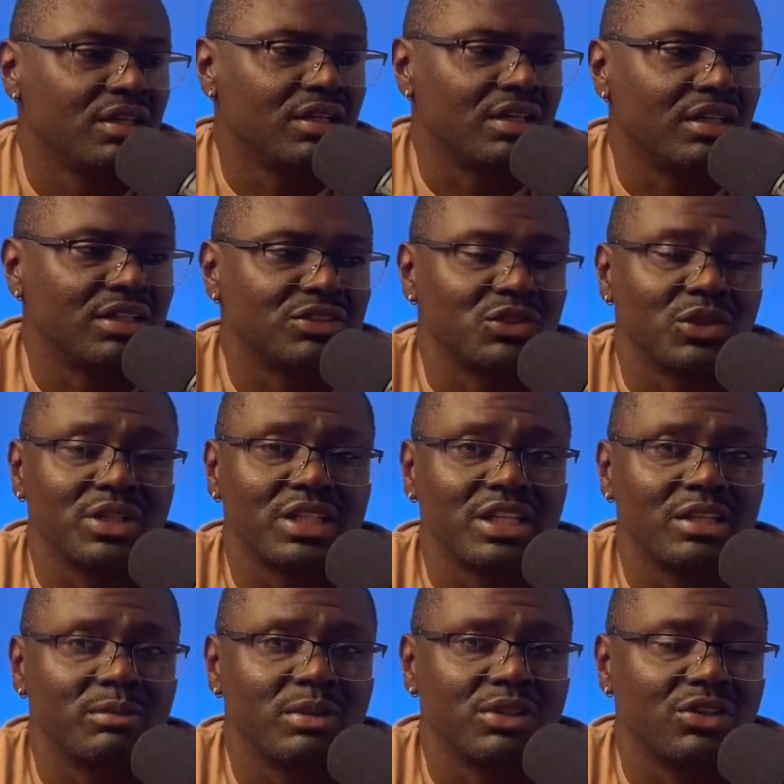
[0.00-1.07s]
It's only
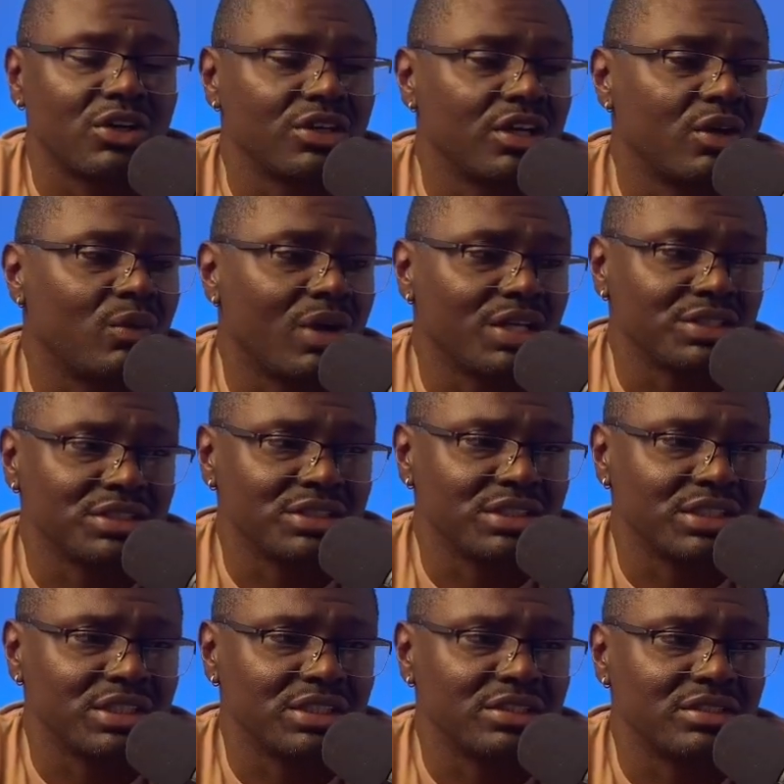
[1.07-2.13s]
him and Darnell
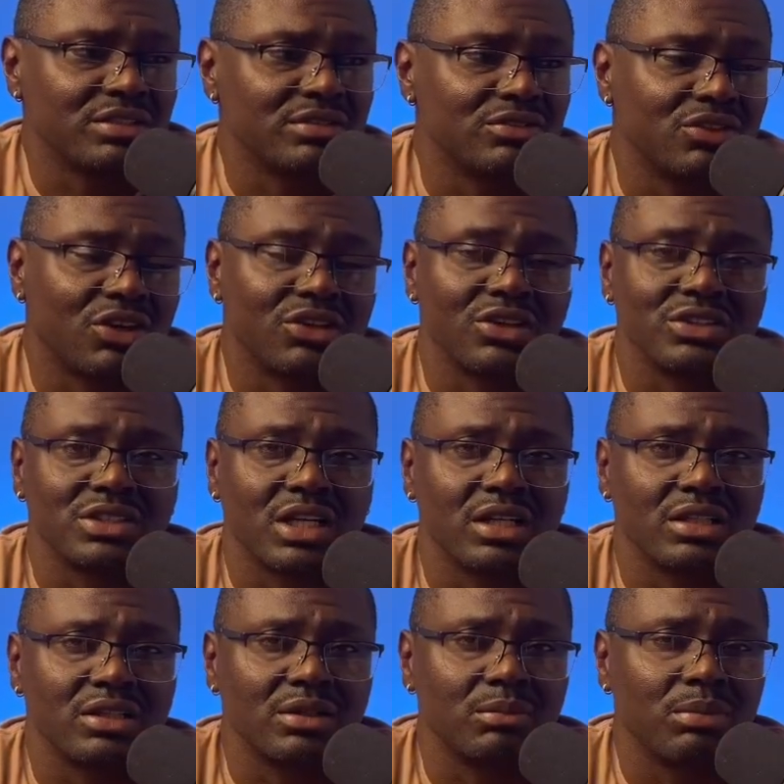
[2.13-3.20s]
Washington, and Darnell's kind
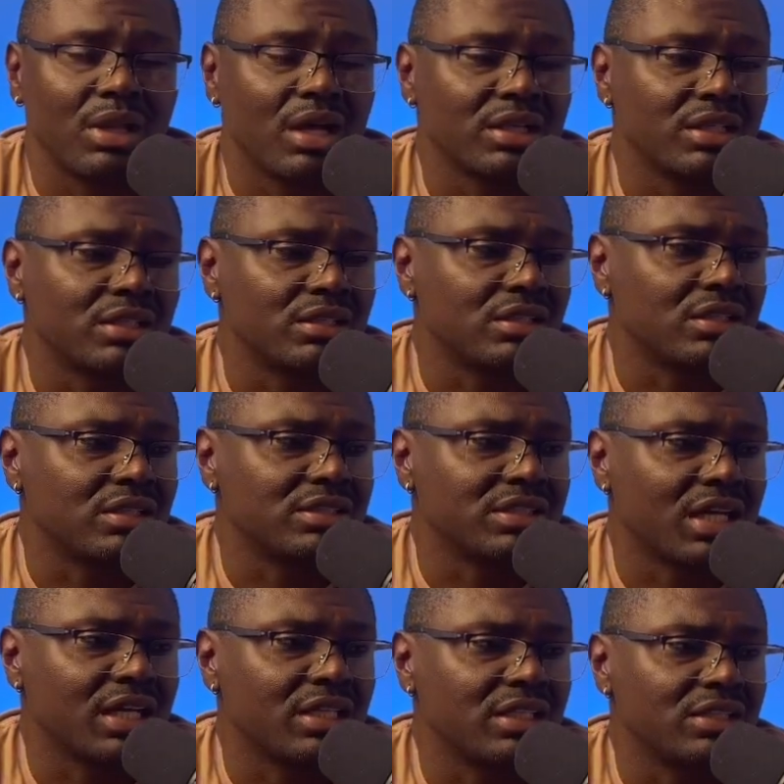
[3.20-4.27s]
of the blocking
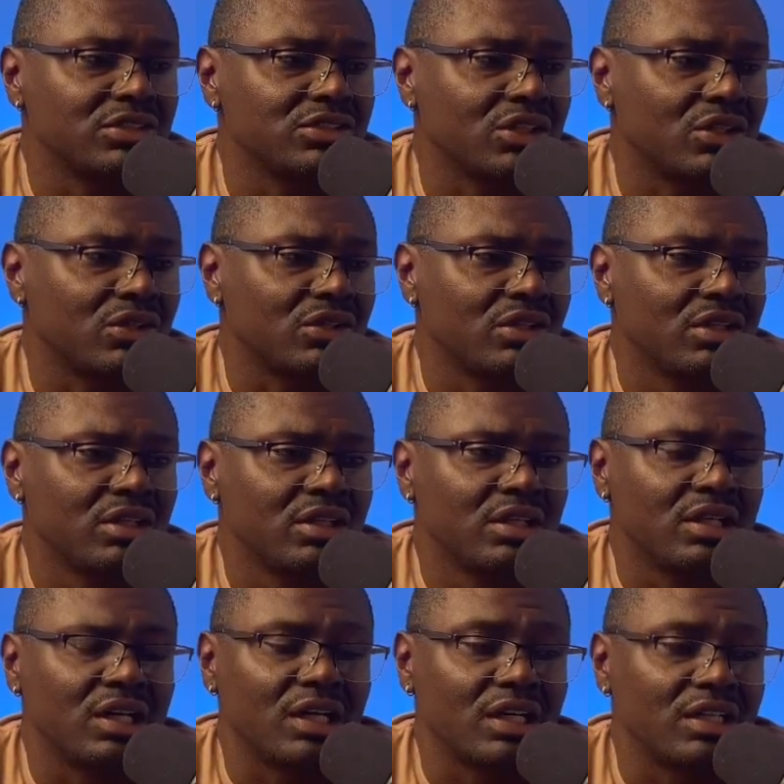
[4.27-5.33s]
tight end. So
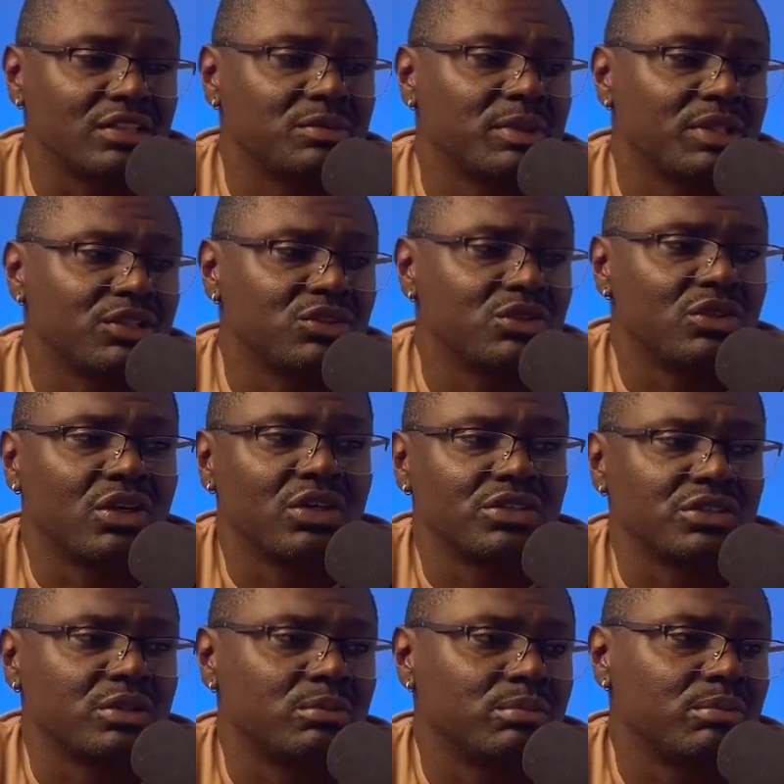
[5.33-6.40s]
I spent the $2
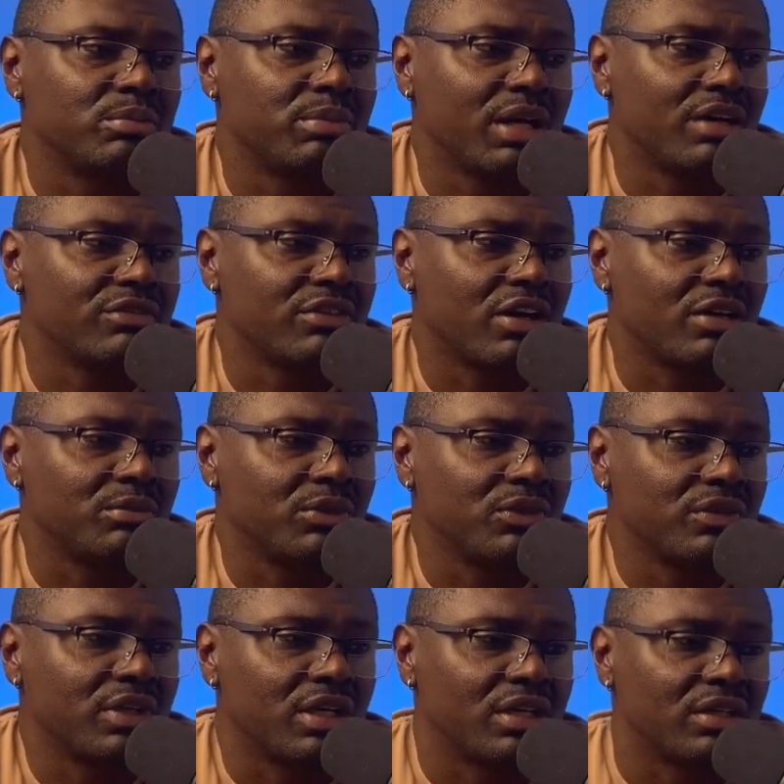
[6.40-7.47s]
on Pat Fryermuth
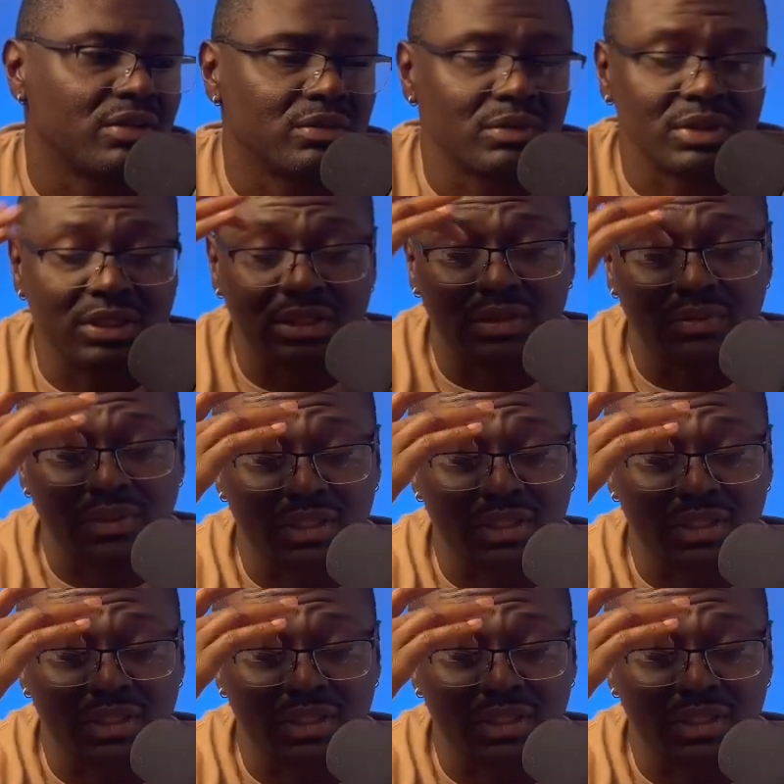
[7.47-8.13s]
there with the